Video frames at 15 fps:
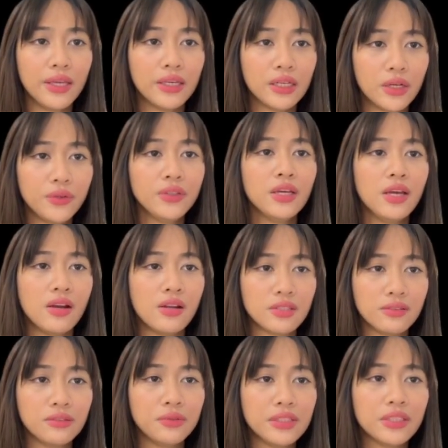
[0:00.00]
account
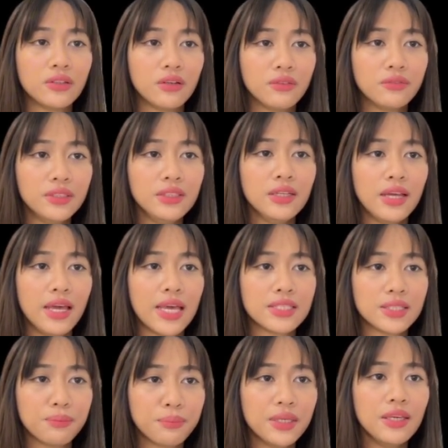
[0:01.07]
receivable turnover,
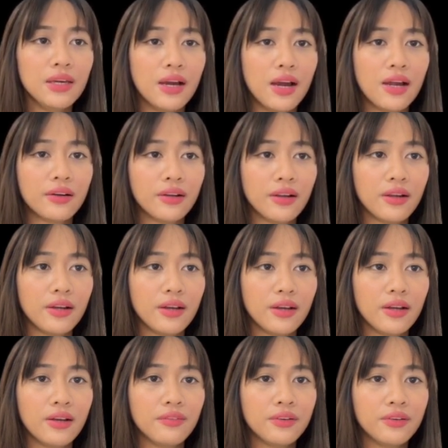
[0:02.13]
SAP, our
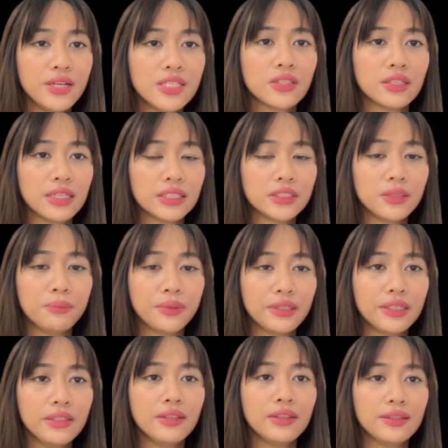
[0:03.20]
average collection
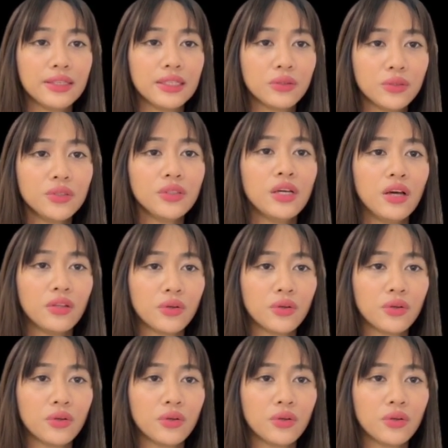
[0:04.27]
period, TATO,